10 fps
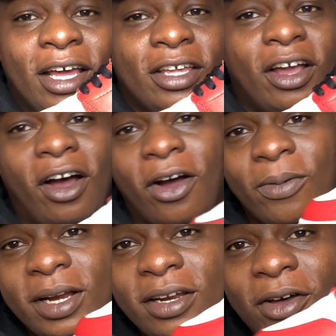y'all
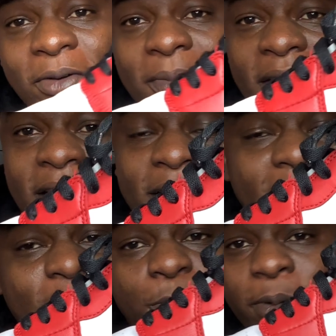already know, man,
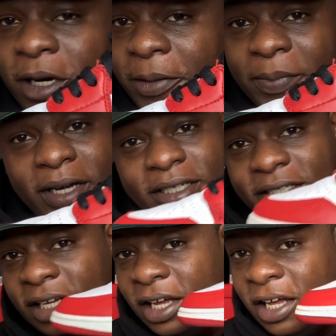it's pretty much
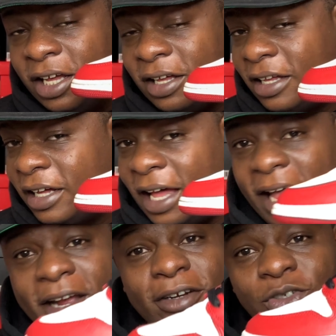
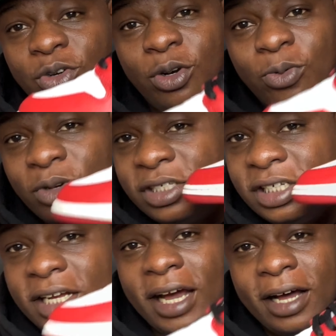Air Jordan 1
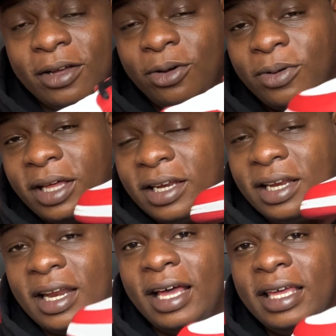Chicago in a
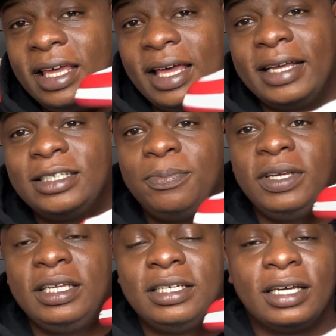Nike
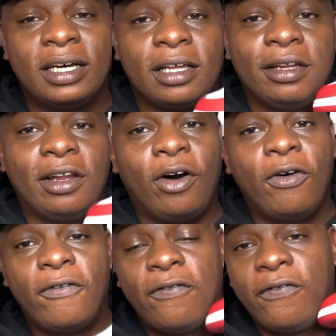SB Dunk low
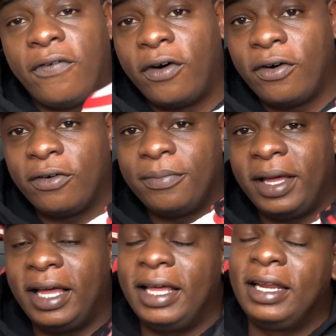form,
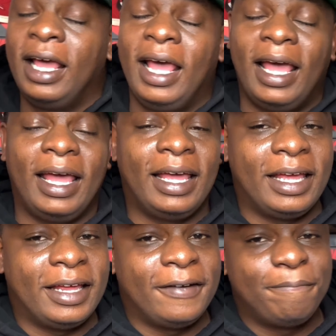man.
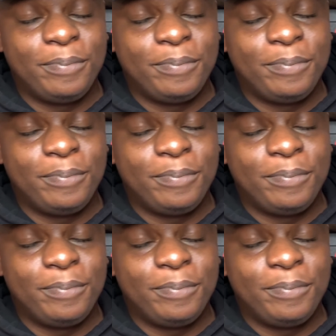And